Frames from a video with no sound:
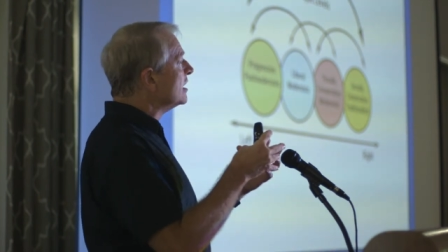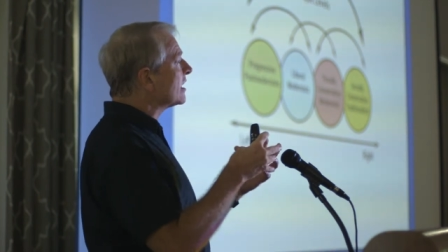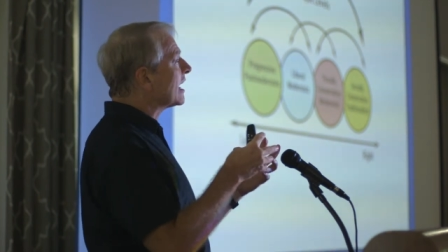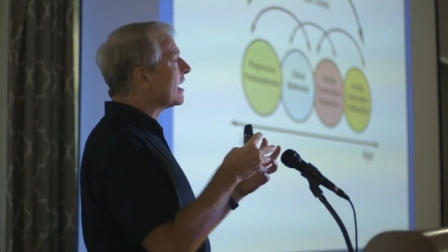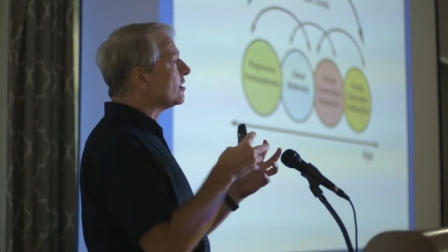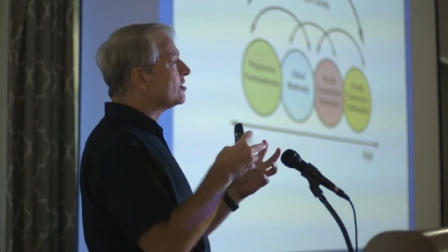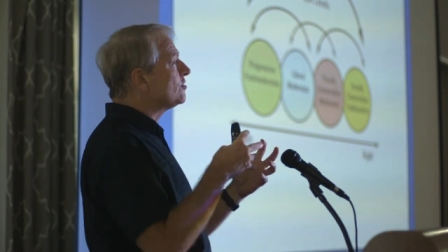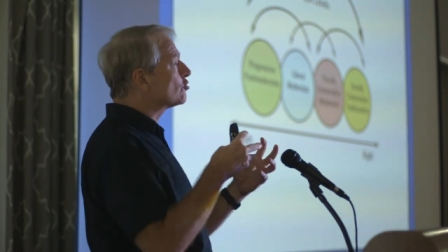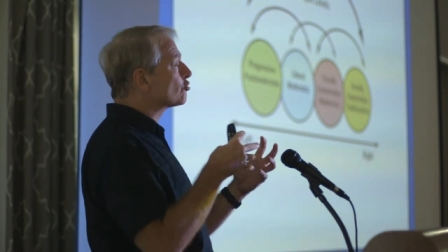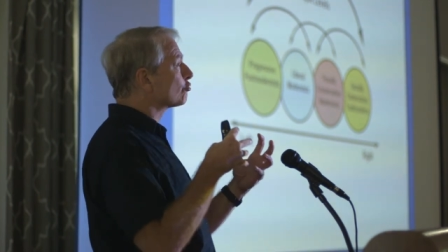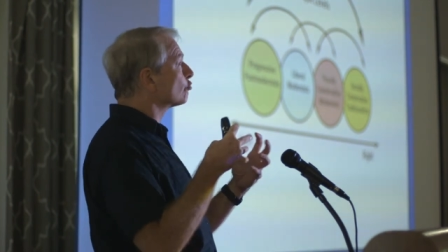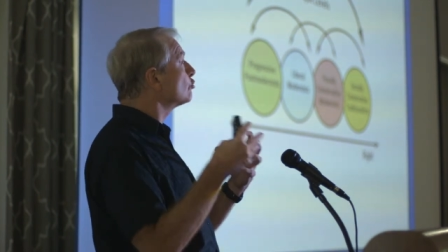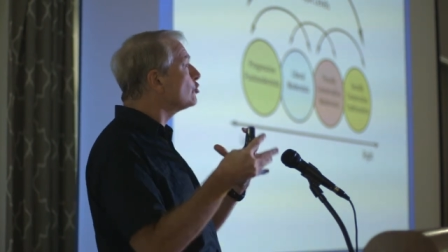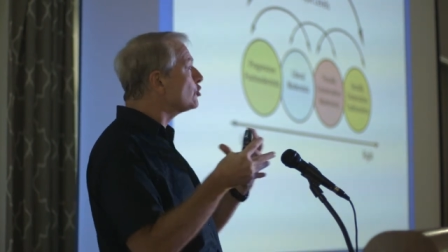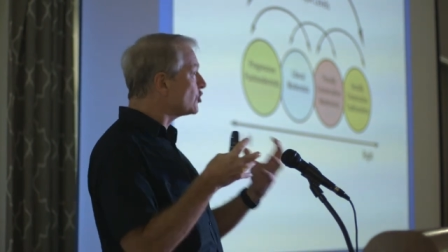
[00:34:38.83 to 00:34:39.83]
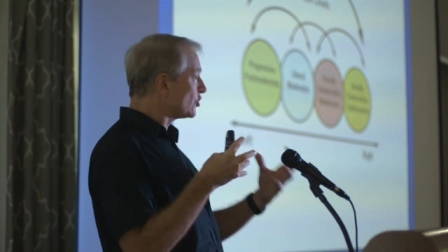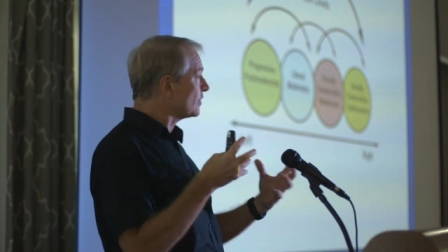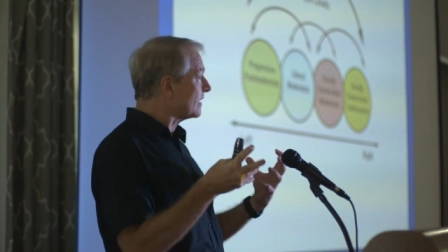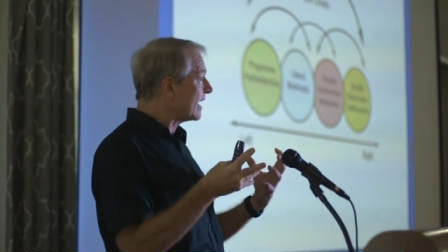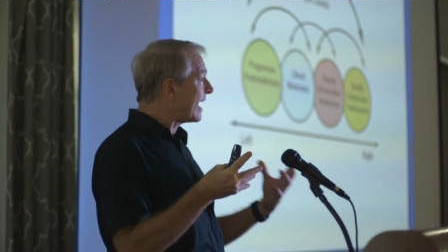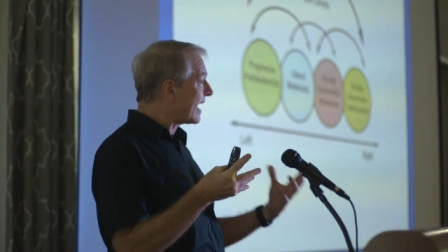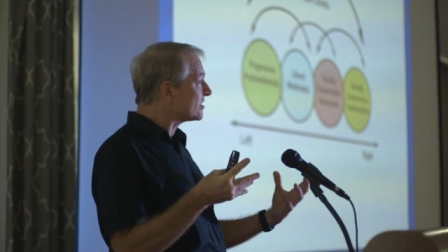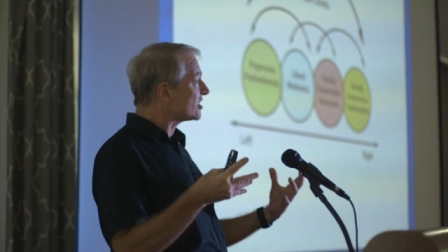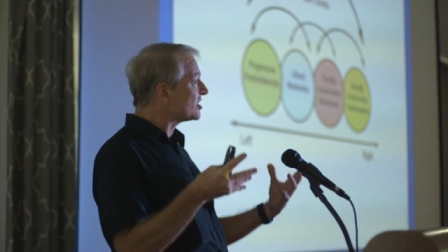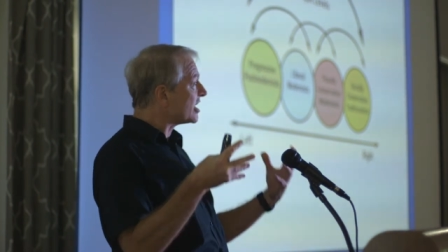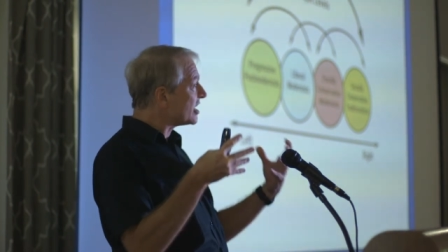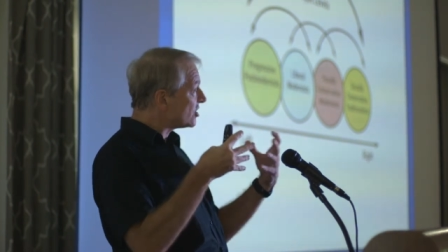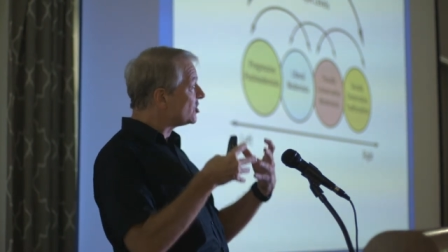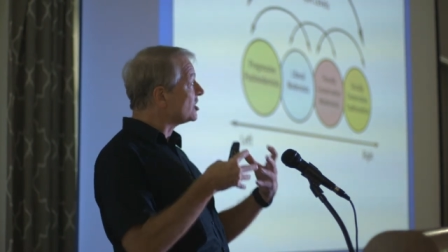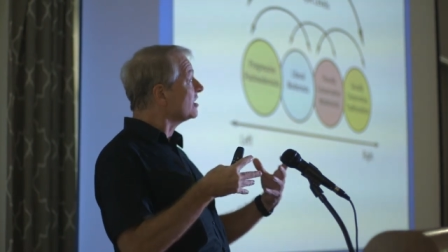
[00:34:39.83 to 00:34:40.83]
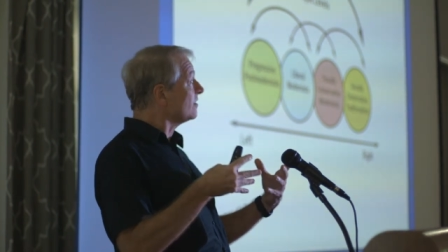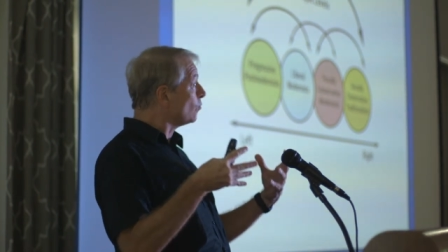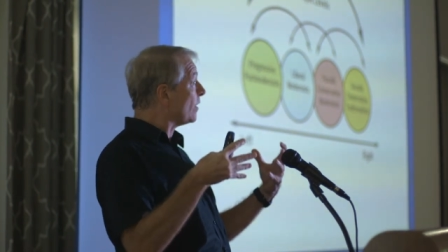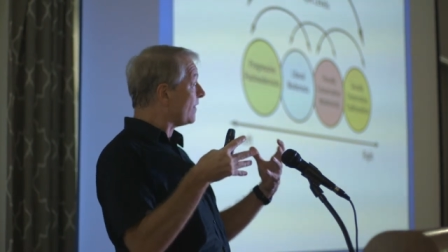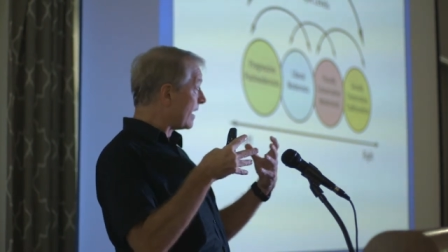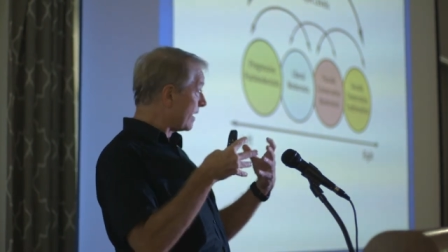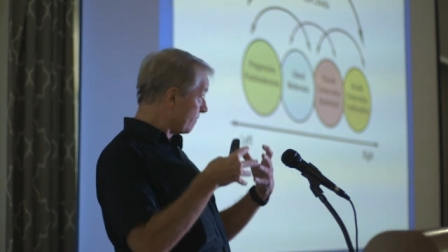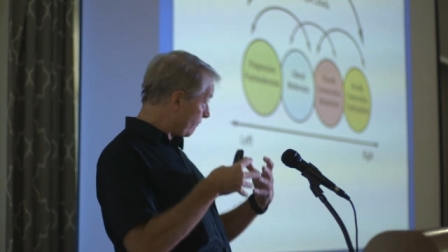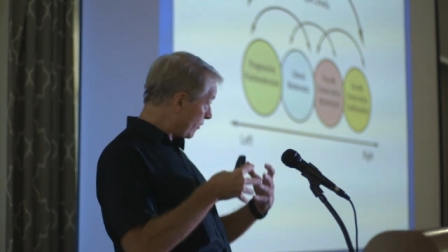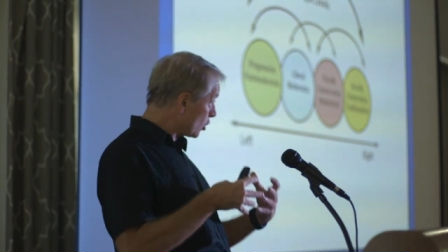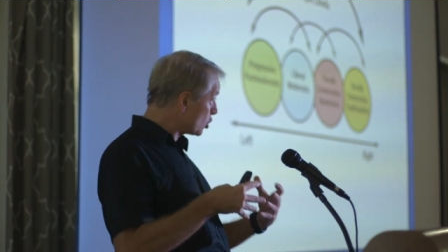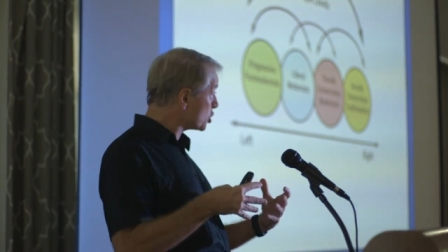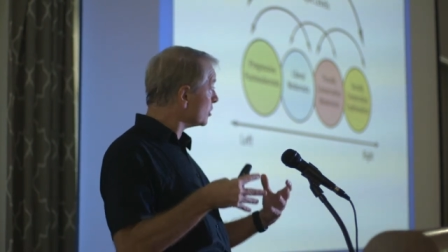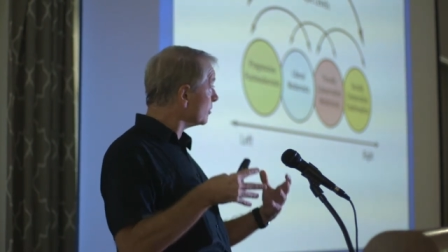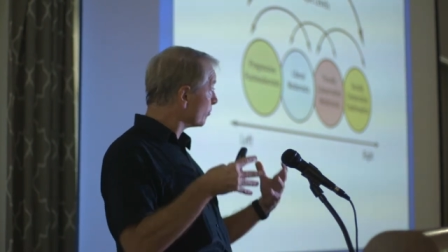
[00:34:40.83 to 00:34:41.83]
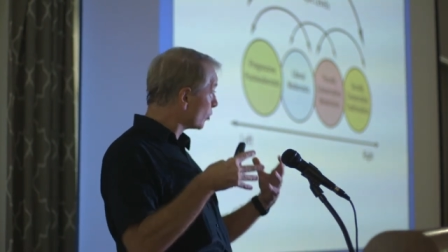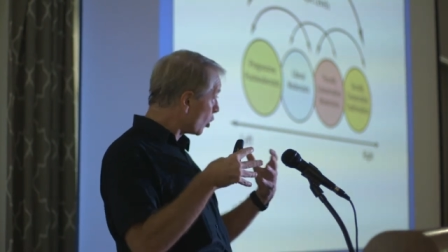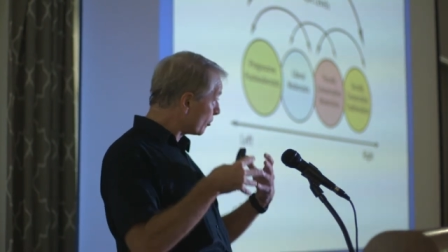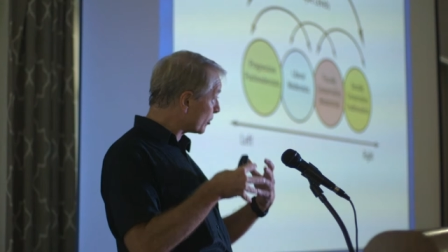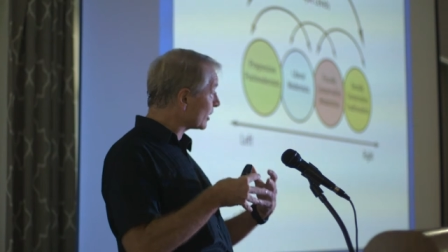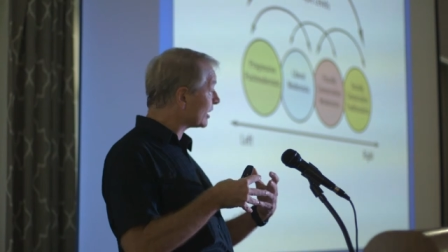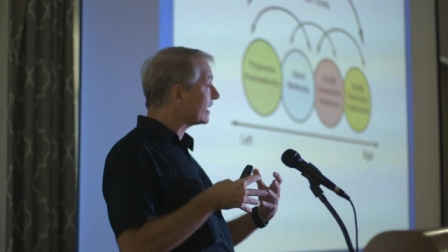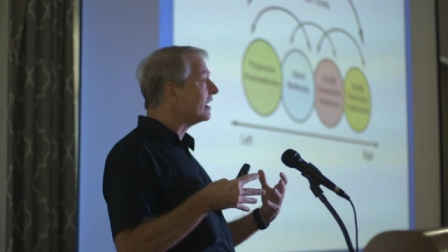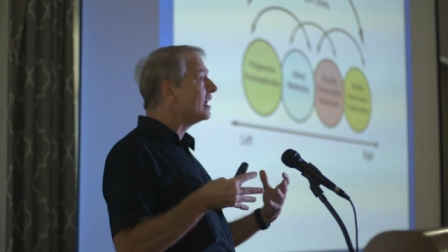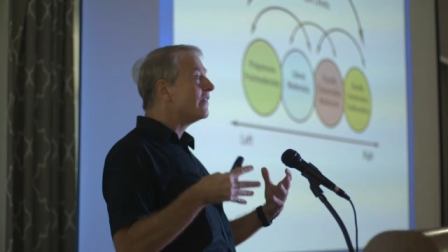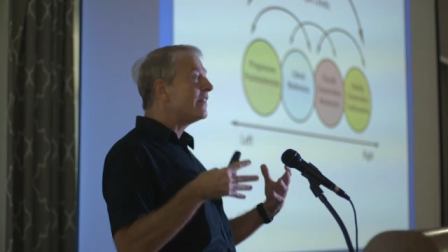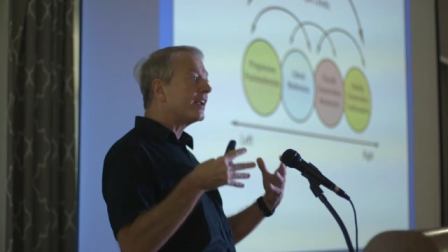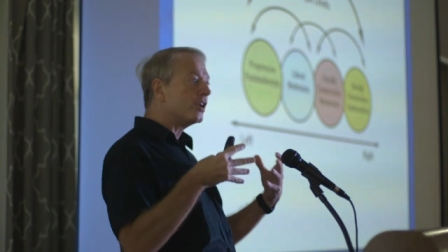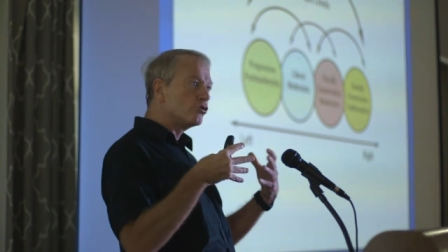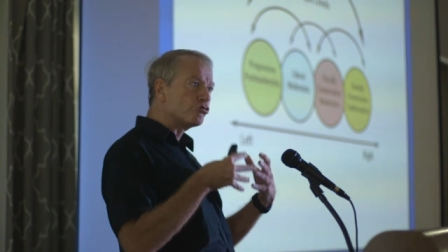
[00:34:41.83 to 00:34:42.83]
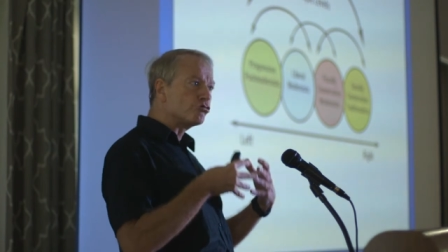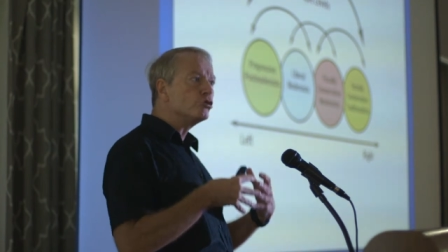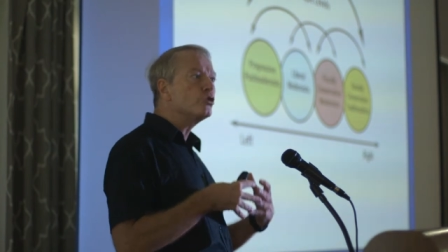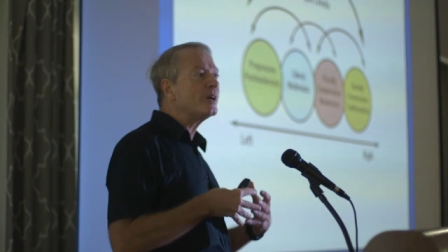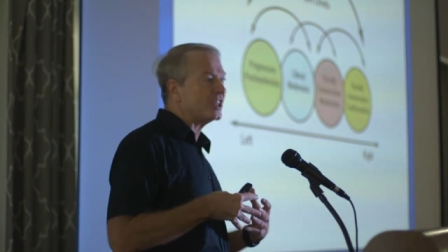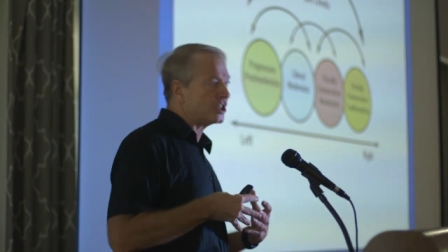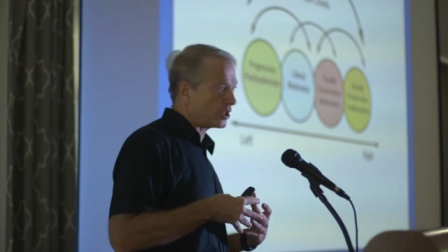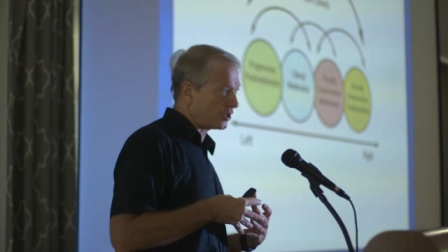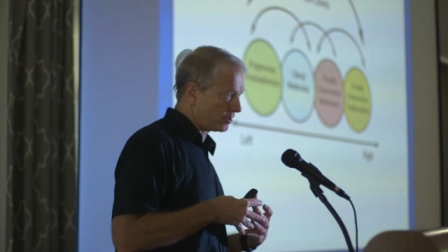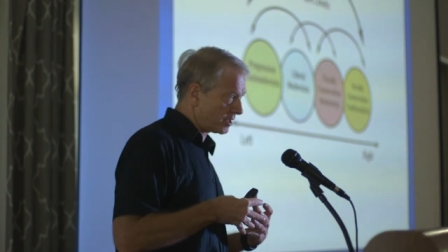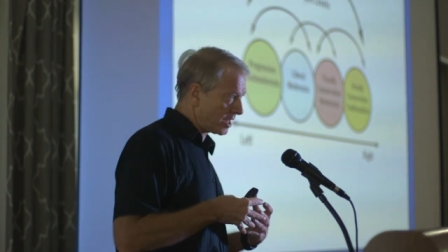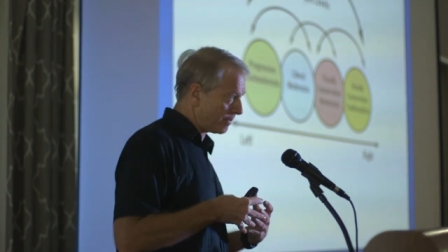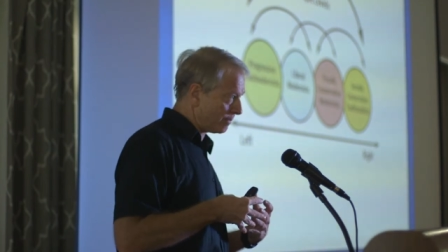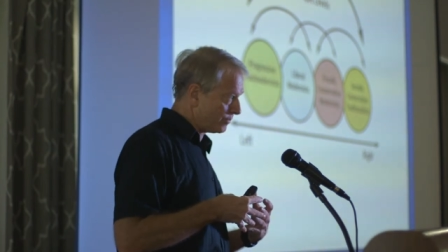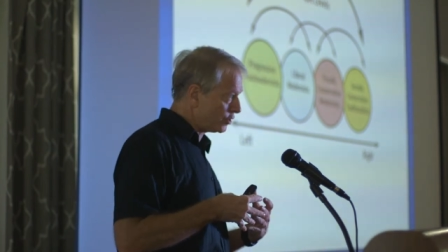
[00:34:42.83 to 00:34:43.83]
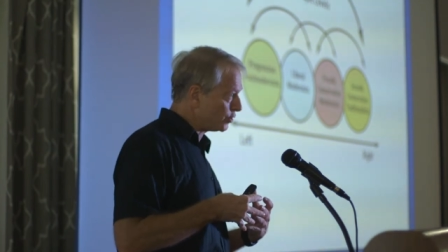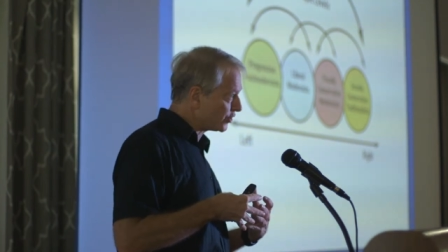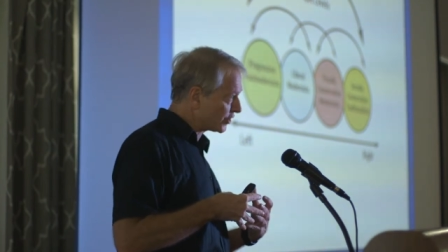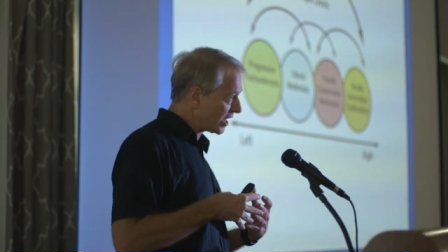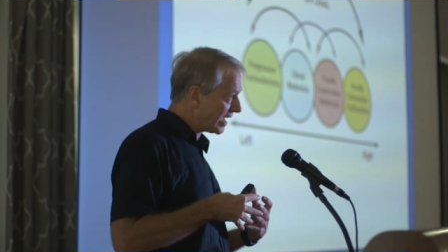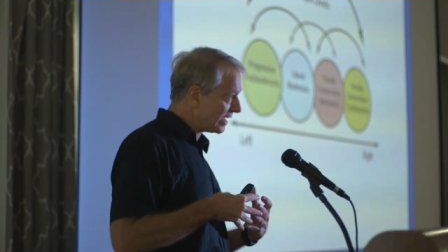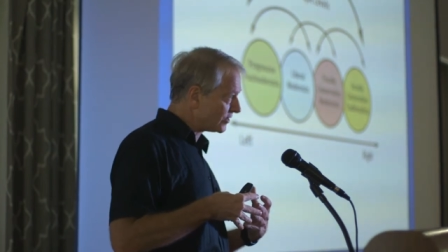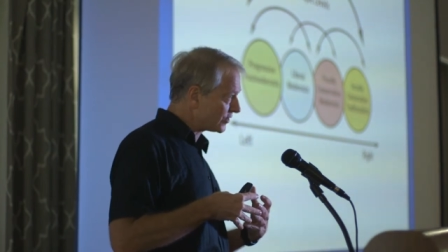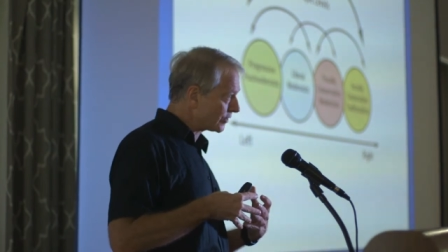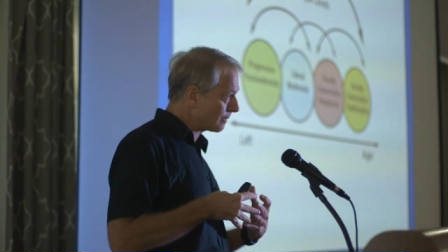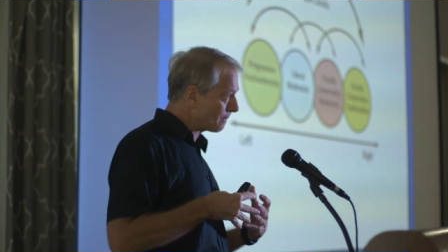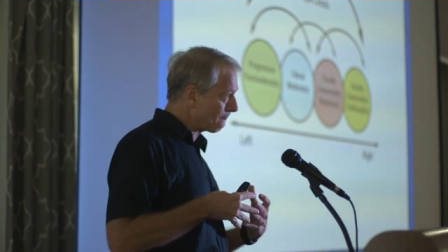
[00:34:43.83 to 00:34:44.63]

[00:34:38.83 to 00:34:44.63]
kind of trues has a tendency when they function appropriately they can true each other up two sides